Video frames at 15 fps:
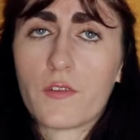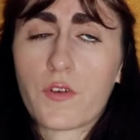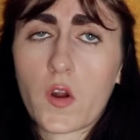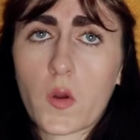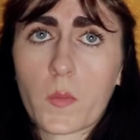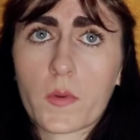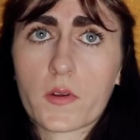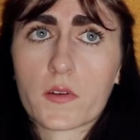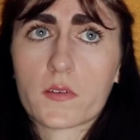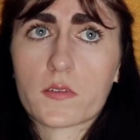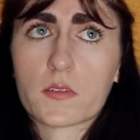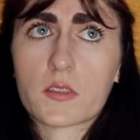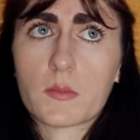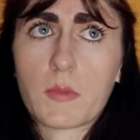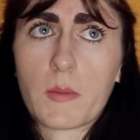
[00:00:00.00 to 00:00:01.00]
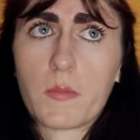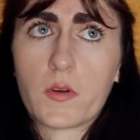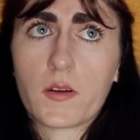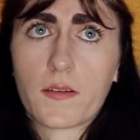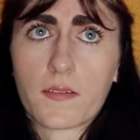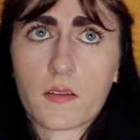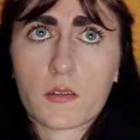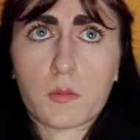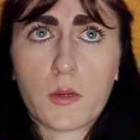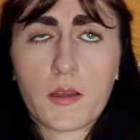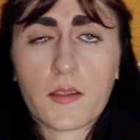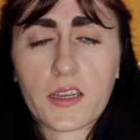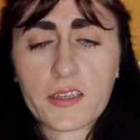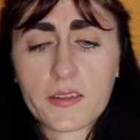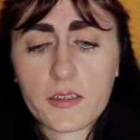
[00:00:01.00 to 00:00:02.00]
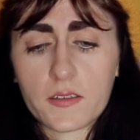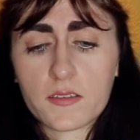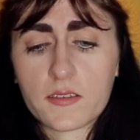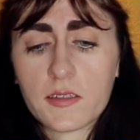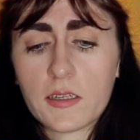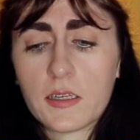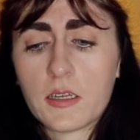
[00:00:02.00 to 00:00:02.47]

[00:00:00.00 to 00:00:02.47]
Harper's to be put on the spot like this.